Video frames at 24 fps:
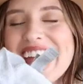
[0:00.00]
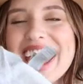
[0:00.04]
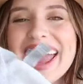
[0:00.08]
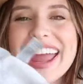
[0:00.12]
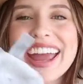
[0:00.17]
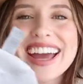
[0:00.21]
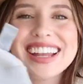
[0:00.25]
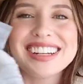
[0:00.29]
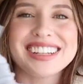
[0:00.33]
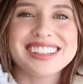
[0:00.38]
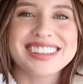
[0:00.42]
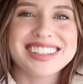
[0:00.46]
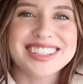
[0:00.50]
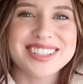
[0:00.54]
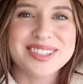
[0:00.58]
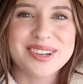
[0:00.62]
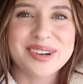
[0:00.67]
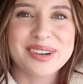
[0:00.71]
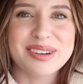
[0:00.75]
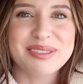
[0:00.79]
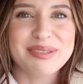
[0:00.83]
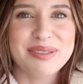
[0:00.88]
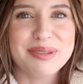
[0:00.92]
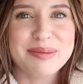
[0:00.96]
and at the
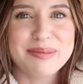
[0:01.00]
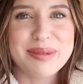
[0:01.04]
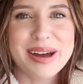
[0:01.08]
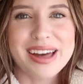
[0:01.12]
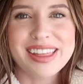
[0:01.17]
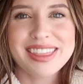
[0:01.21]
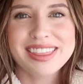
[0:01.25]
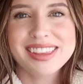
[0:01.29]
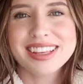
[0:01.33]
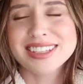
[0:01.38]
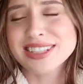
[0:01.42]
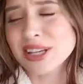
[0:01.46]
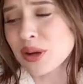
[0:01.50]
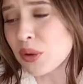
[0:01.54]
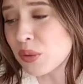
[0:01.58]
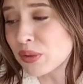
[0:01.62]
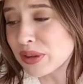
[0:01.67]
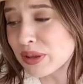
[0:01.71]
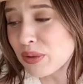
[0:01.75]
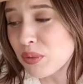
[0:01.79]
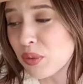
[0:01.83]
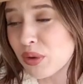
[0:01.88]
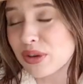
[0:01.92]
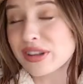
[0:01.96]
start of the month, because I
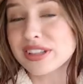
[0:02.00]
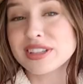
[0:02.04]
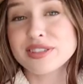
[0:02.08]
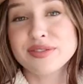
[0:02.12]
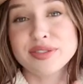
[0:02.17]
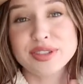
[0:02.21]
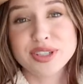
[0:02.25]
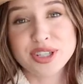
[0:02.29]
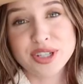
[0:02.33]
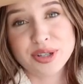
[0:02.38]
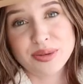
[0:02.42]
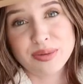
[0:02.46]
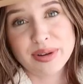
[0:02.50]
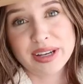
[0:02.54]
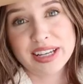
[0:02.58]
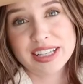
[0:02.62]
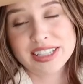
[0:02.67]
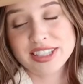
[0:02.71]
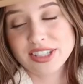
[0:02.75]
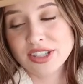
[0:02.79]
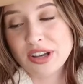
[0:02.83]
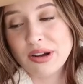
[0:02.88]
only wore this for 2 weeks.